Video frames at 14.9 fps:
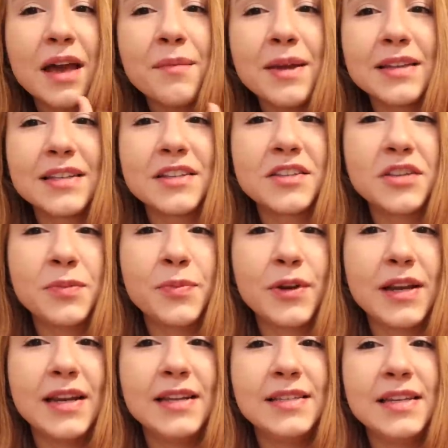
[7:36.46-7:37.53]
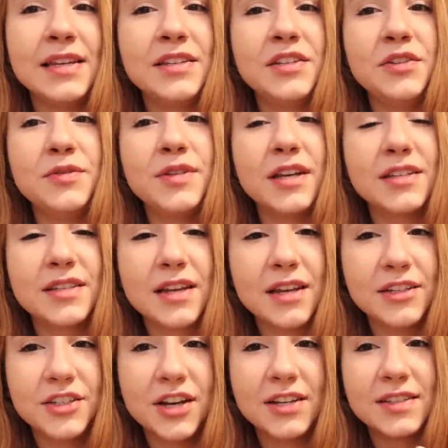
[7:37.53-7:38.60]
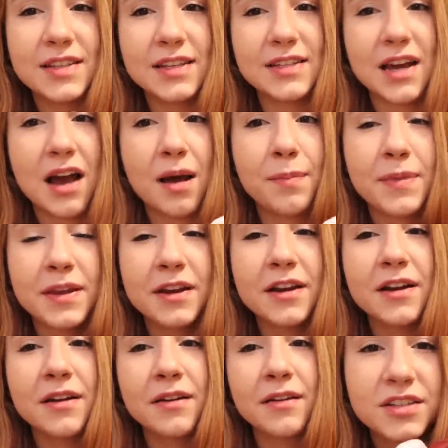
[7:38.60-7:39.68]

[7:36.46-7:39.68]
that makes it super easy to just adjust the top here